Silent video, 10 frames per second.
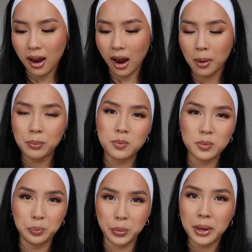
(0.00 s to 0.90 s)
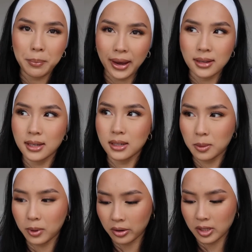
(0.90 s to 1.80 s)
I'm pretty basic
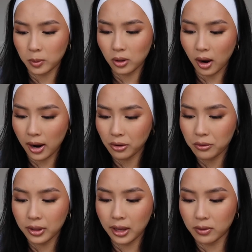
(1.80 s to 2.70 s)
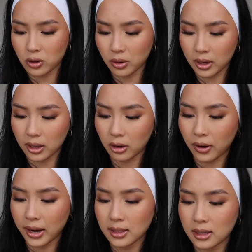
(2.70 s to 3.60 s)
to be honest with you. I don't really ever do anything
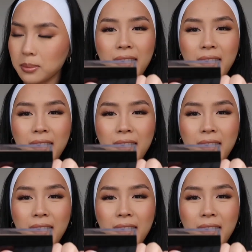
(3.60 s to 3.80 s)
crazy.